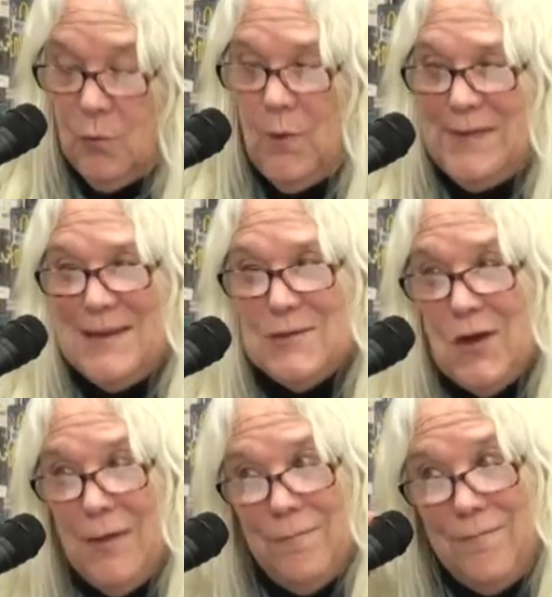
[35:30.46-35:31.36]
When they
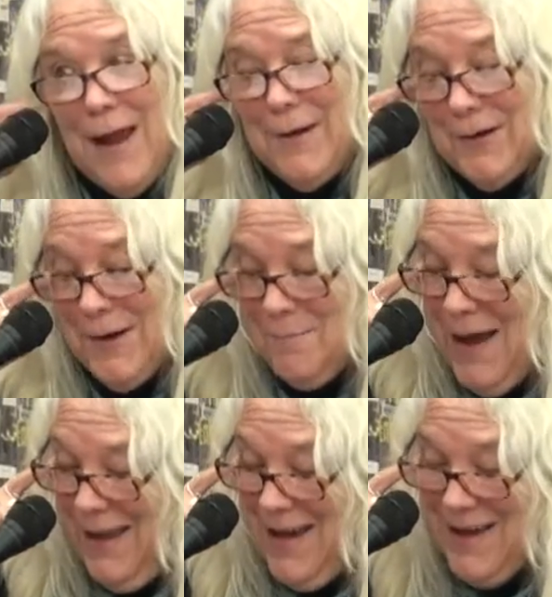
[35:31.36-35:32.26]
saw the fire in
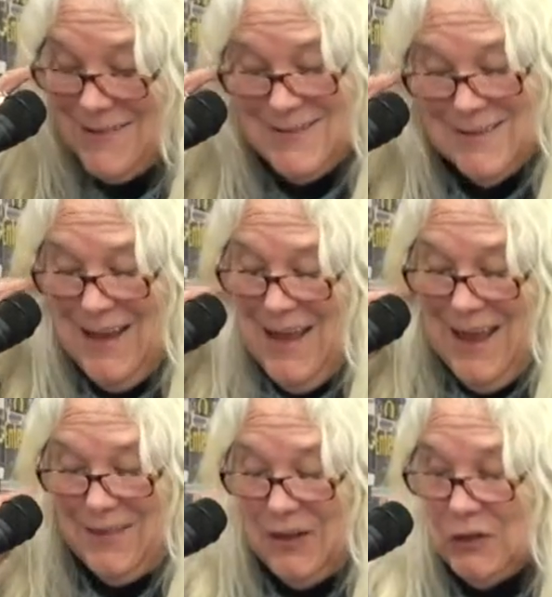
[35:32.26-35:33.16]
my eyes,
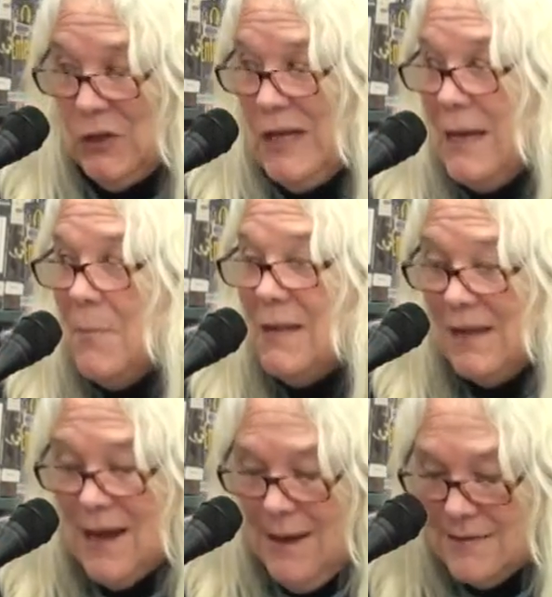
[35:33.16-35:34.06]
and the gleam in
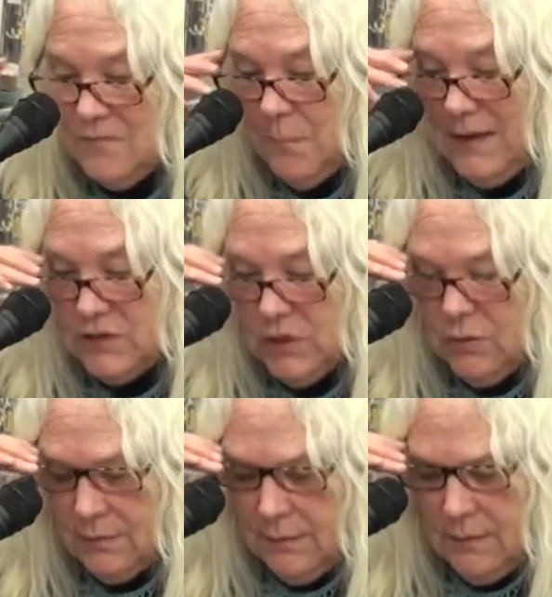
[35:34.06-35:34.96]
the eyes of my
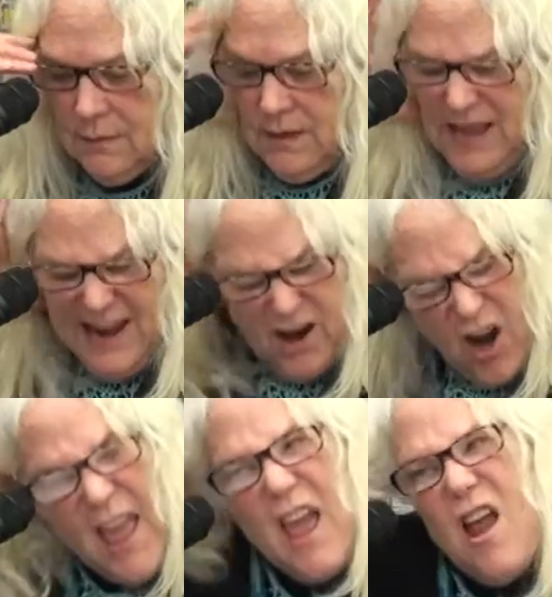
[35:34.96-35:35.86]
children, and our
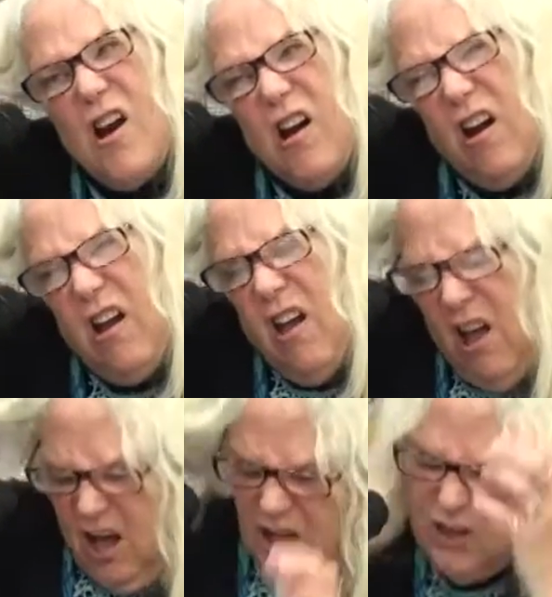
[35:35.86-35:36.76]
hair
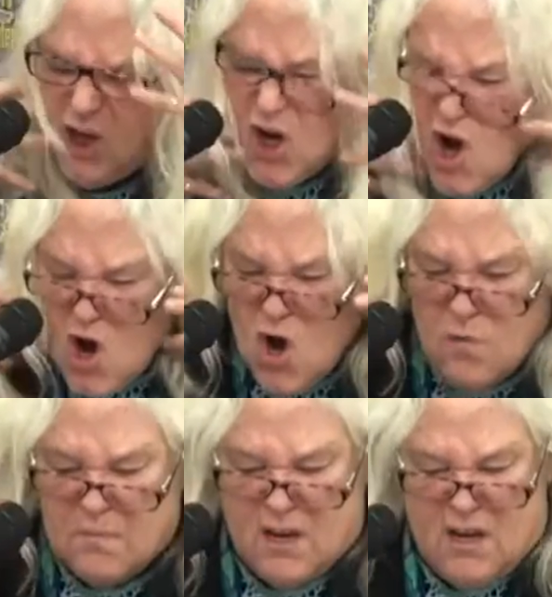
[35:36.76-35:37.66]

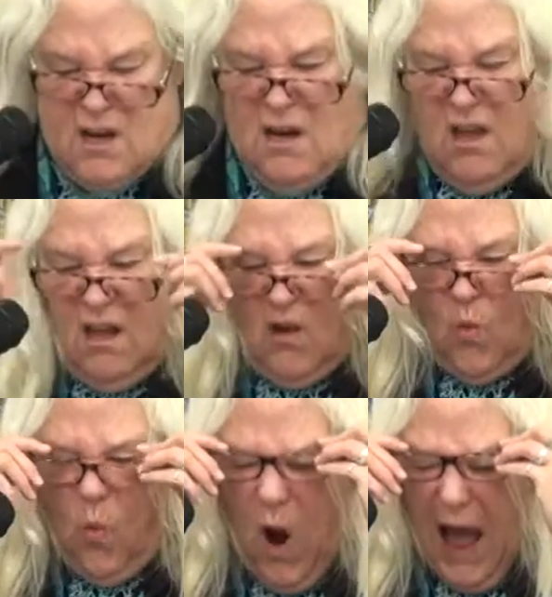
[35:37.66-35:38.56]
uncombed and
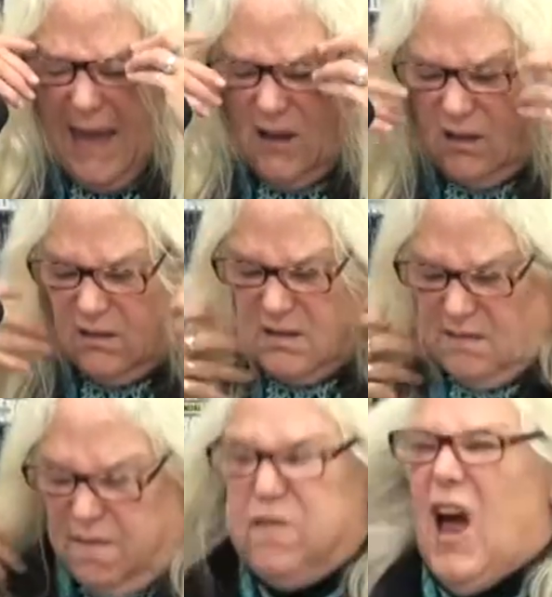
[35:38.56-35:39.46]
wild
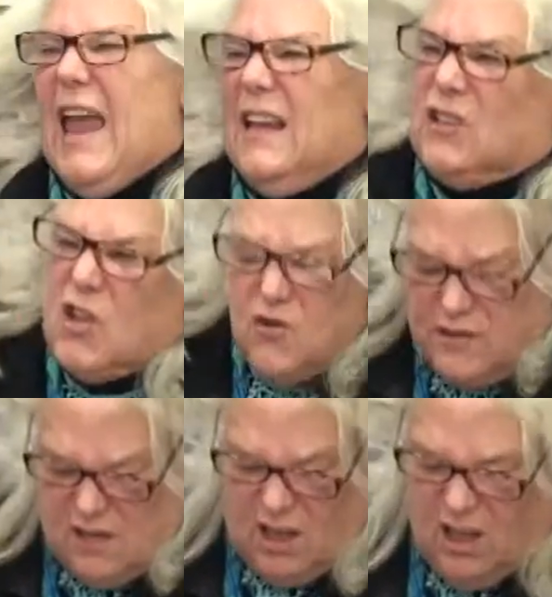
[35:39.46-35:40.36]
and flying
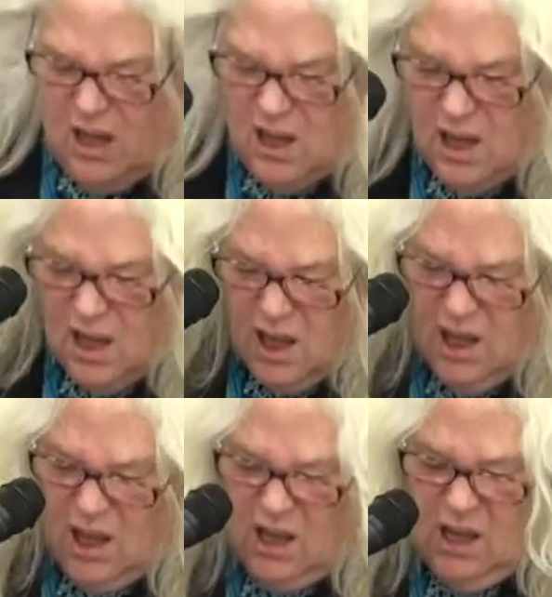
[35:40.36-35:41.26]
loose
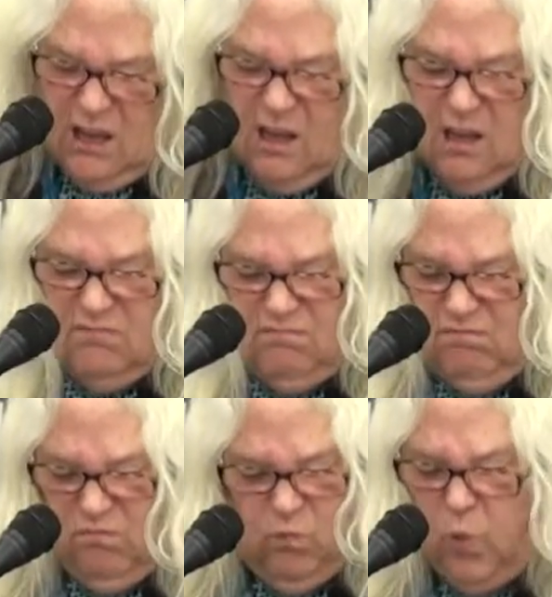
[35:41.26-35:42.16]
in the
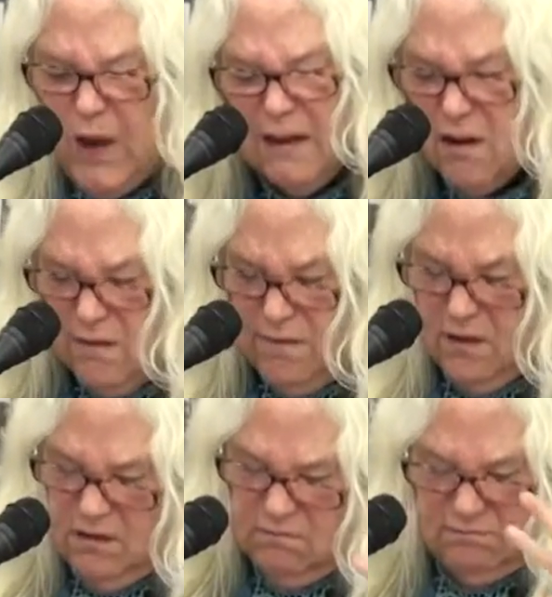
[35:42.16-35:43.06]
wind of
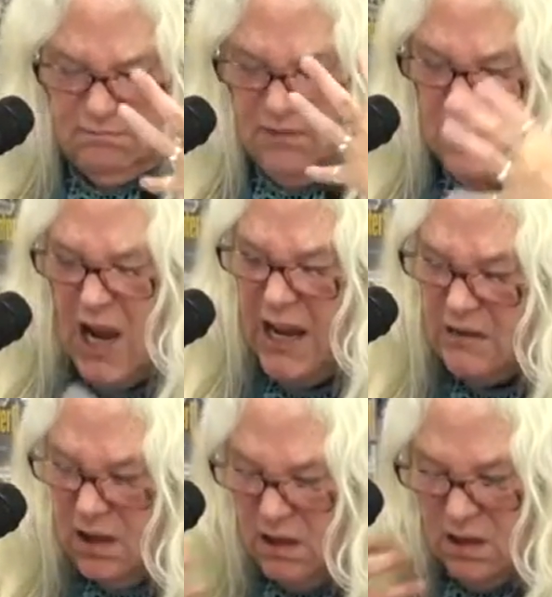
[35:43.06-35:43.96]
the
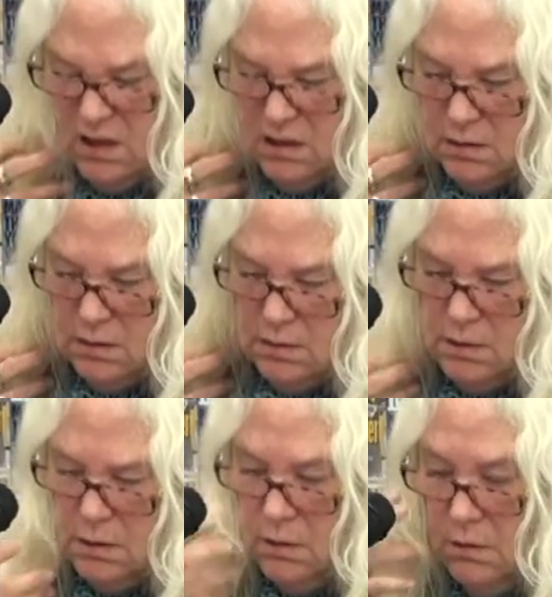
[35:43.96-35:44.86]
night,
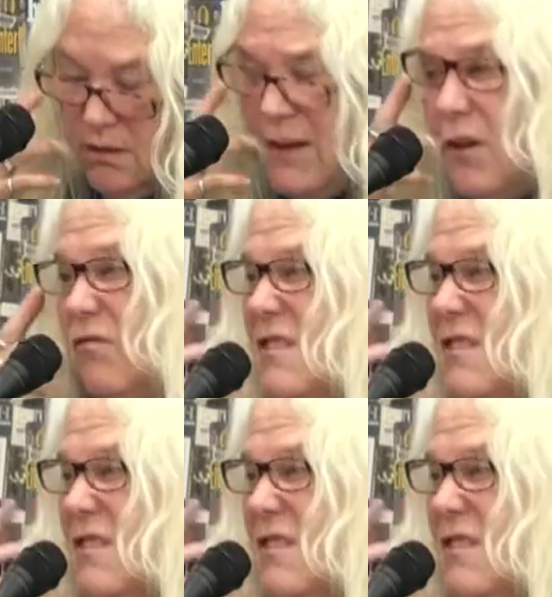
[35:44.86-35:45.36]
they couldn't